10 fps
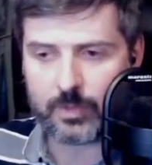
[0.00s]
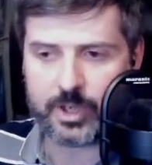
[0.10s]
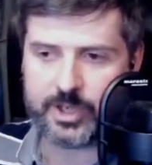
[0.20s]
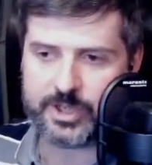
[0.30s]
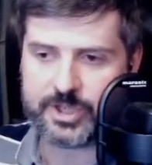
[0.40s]

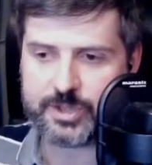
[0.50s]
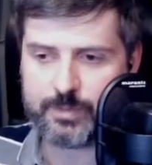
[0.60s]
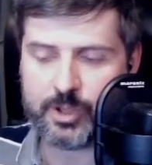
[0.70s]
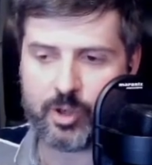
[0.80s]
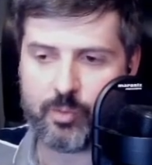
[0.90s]
is,
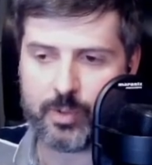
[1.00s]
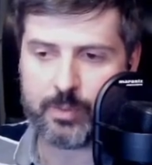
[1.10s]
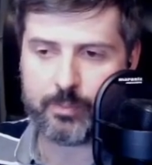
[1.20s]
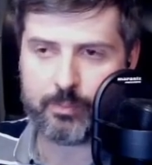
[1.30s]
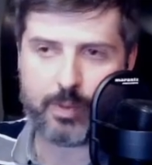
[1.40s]

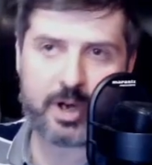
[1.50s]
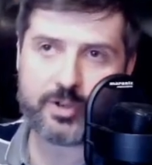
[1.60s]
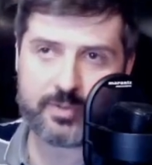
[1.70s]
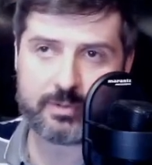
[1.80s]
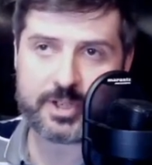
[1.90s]
part
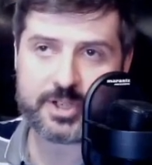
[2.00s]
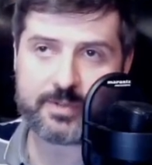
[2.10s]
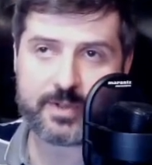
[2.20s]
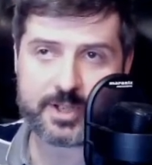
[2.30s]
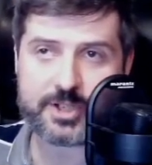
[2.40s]
of the reason
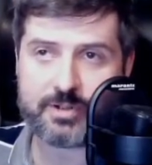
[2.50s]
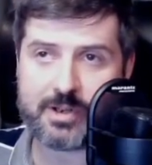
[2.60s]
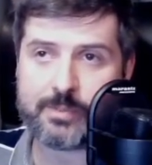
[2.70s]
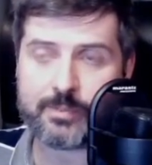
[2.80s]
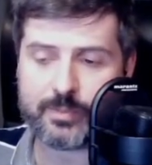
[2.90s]
for this
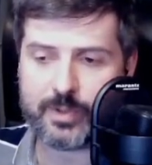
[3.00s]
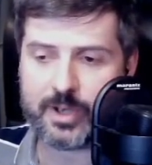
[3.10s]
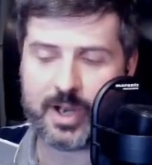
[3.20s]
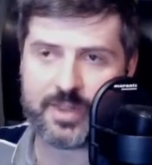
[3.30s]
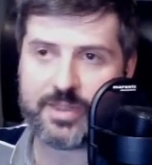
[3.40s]
stream.
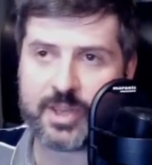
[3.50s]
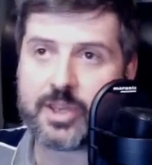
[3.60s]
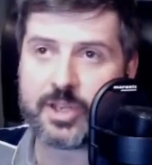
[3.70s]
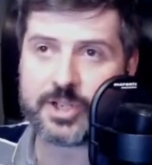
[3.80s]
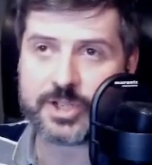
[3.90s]
I
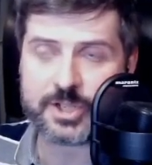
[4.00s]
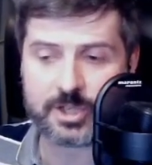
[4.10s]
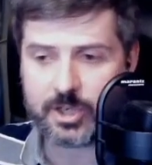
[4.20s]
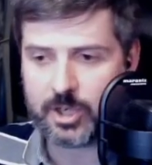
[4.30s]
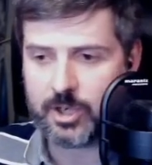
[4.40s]
think
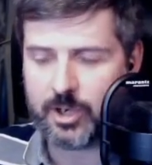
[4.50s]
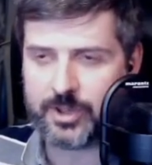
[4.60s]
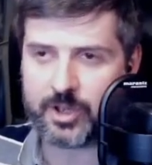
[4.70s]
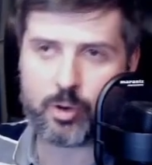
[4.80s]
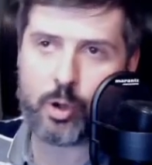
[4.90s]

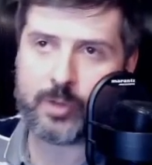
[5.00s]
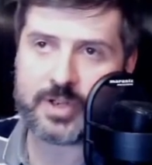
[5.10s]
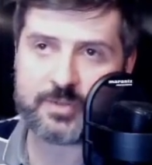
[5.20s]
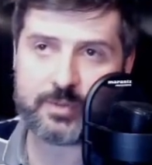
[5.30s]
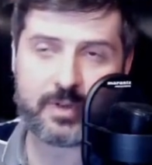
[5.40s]
all of
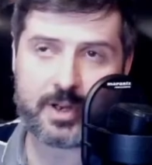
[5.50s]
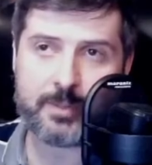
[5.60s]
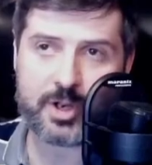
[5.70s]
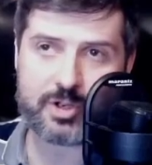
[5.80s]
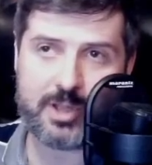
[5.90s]
us would very
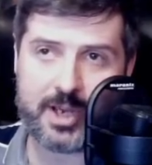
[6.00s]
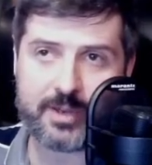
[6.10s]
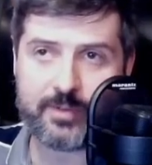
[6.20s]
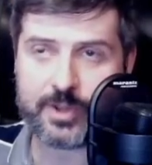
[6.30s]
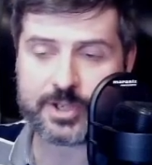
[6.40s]
much
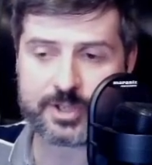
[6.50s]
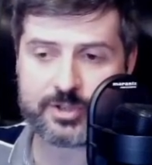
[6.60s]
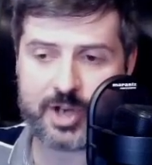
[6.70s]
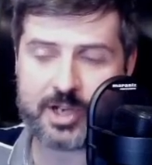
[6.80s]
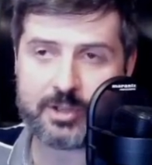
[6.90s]
like for this
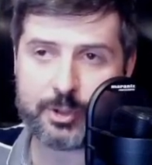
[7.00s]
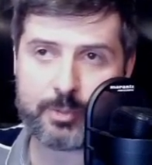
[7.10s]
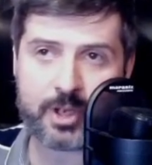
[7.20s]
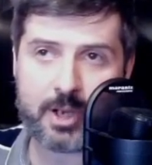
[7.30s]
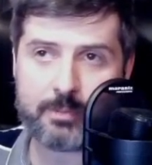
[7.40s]
channel to
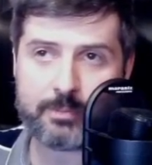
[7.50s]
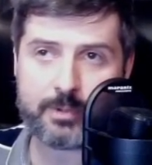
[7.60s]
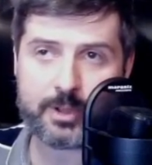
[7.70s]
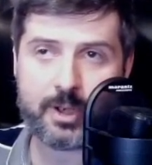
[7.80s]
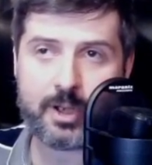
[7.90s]
become
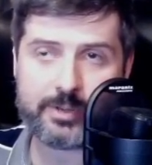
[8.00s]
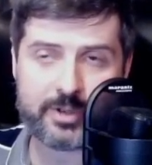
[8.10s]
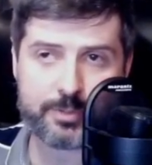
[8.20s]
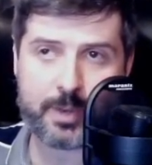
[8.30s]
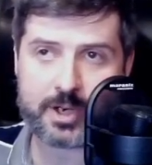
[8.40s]
a
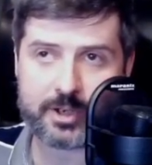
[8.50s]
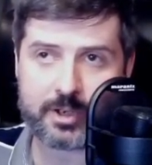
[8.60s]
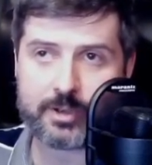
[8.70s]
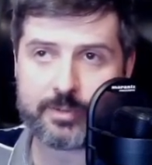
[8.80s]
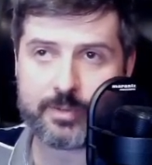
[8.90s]
Twitch
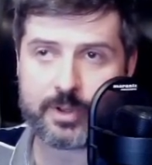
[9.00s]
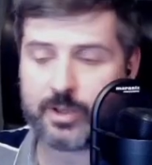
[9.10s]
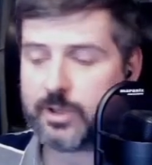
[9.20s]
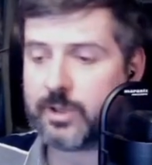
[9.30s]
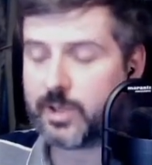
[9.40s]
partner.
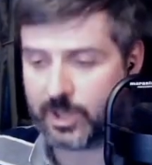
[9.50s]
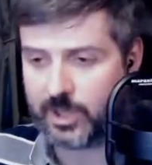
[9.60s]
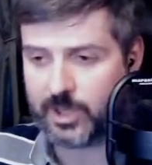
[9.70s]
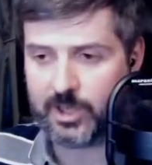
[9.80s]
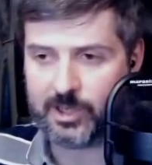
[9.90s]

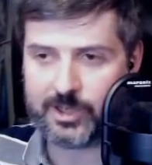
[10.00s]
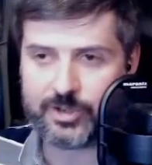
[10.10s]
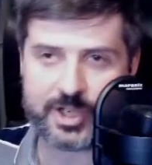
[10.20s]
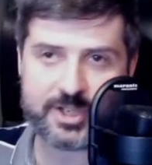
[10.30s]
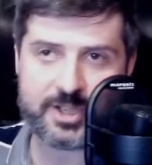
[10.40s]

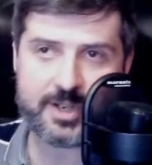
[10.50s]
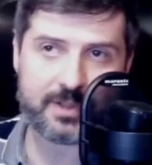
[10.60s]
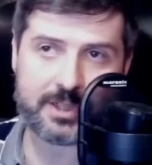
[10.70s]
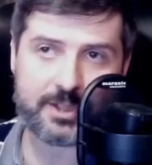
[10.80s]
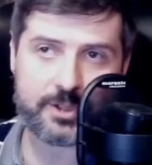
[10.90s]
Lichess
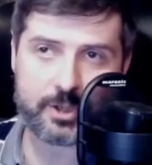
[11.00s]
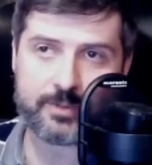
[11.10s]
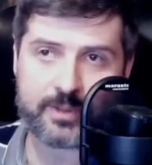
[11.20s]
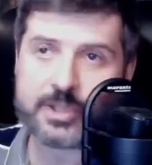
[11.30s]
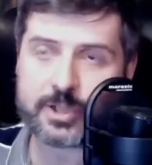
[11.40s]
definitely
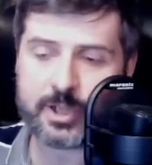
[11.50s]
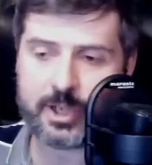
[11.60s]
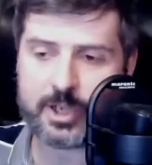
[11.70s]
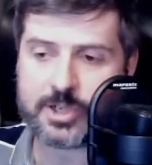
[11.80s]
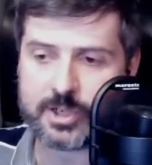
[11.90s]
deserve it,
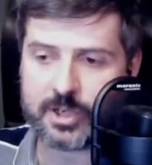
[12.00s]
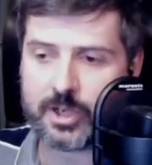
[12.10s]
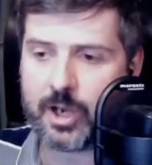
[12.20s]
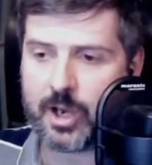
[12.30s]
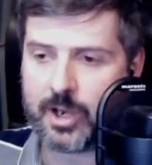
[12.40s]
and
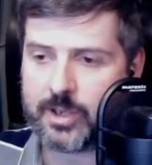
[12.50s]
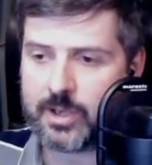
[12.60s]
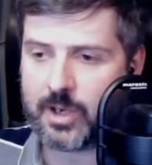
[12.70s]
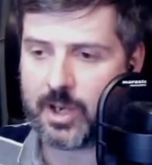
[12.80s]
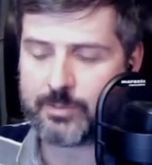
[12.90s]

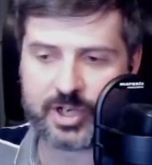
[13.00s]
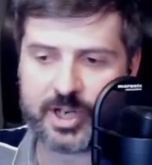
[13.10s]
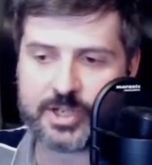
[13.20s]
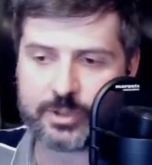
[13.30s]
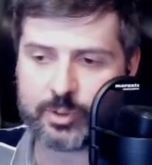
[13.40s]
I'm
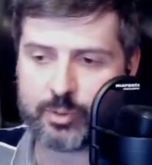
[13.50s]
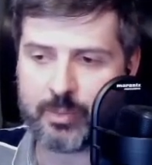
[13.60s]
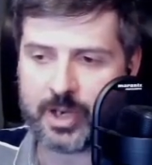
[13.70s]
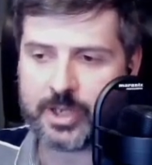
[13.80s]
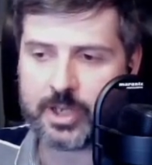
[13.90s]
trying to do
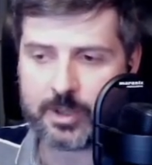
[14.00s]
my,